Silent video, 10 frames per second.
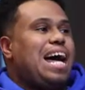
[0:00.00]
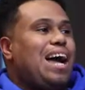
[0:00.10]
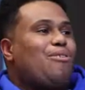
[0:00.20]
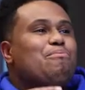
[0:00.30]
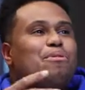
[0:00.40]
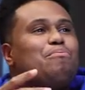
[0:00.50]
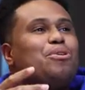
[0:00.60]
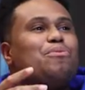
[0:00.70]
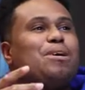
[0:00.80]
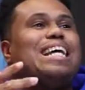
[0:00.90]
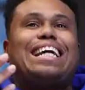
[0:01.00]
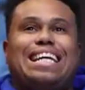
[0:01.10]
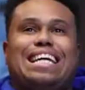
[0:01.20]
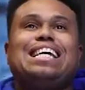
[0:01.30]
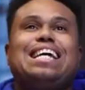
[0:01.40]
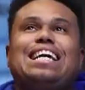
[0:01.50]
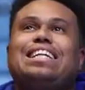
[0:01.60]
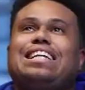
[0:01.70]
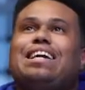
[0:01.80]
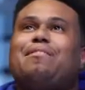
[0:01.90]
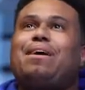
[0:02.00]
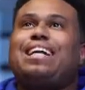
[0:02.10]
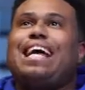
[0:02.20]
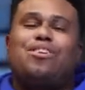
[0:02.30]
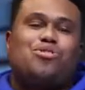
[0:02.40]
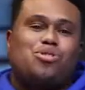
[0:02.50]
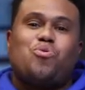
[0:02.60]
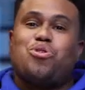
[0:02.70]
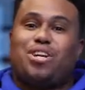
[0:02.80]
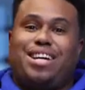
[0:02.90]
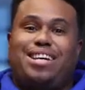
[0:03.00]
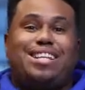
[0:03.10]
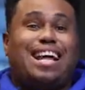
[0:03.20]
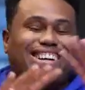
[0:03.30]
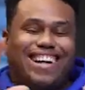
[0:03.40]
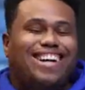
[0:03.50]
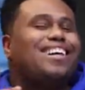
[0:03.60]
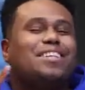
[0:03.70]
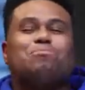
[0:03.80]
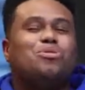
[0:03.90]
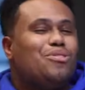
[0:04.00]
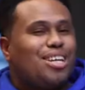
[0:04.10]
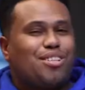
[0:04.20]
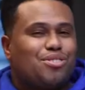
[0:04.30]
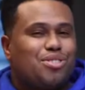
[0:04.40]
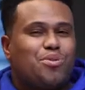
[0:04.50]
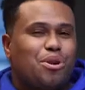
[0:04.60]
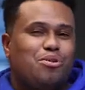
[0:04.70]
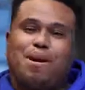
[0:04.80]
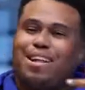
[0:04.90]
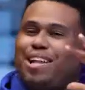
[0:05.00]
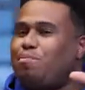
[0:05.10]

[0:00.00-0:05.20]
I remember being a kid, my dad used to work in kind of the movie industry where he would make